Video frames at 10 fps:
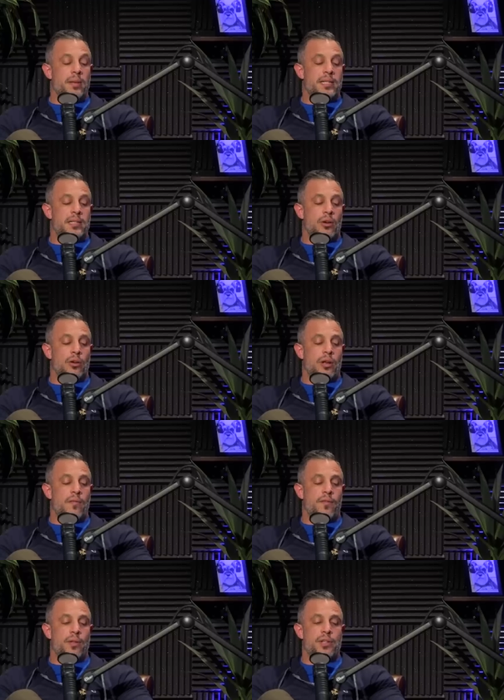is, is they're looking
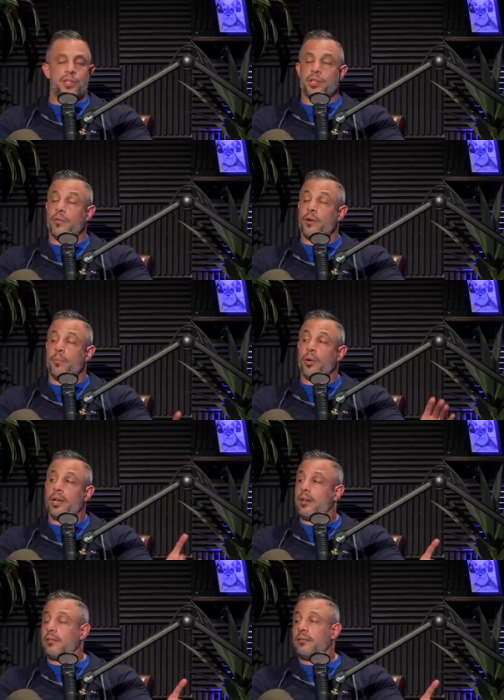for this silver
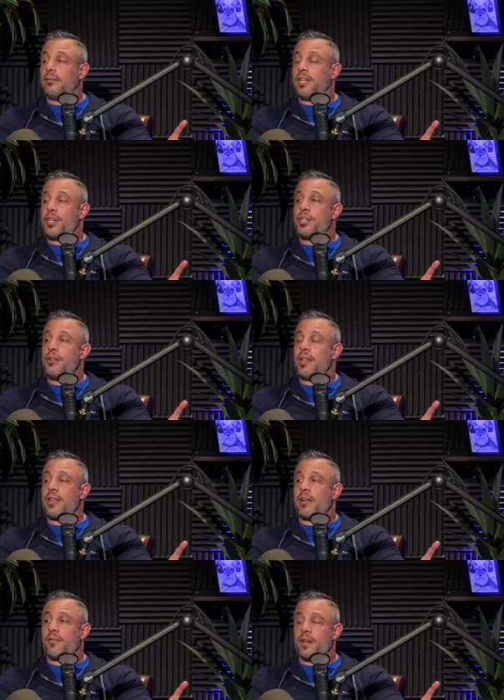bullet issue that
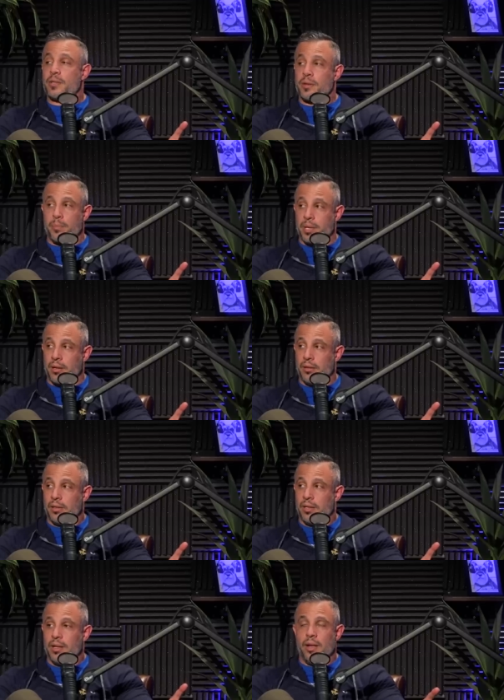they could fix with the pill.
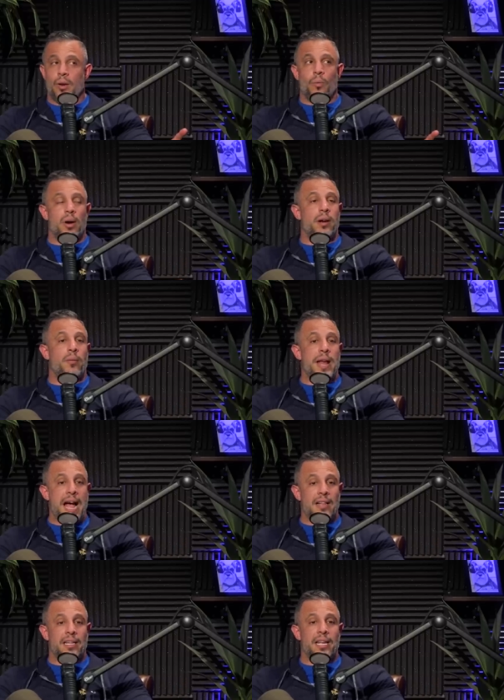Of course. When in
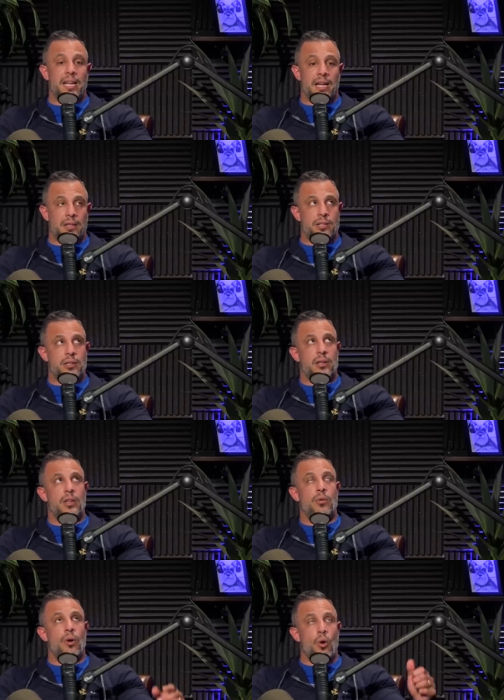reality, it's
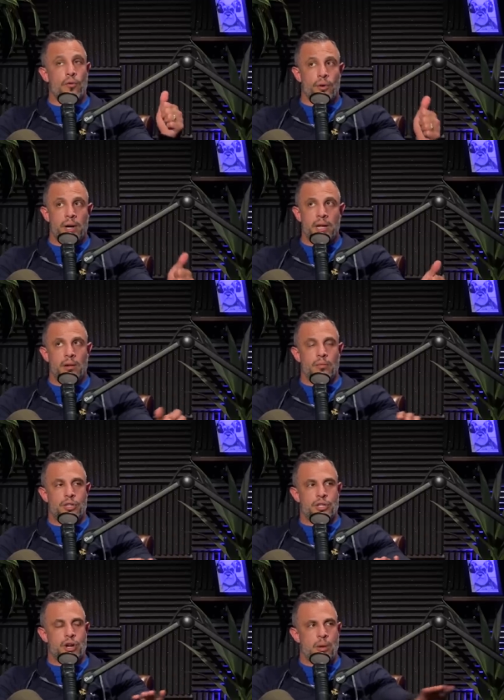you overeat,
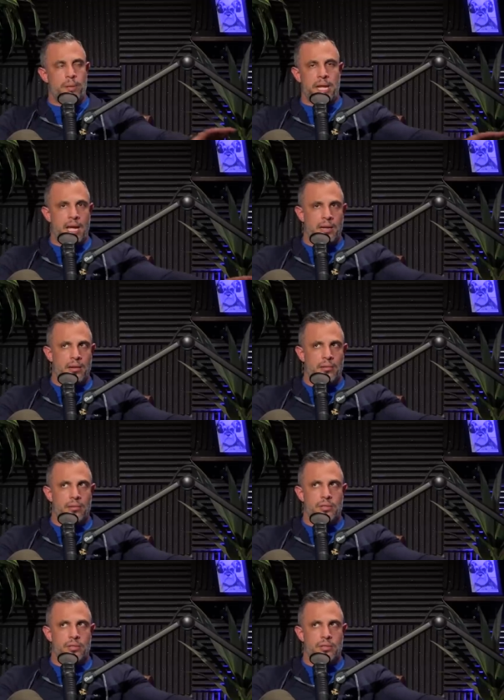which is complicated.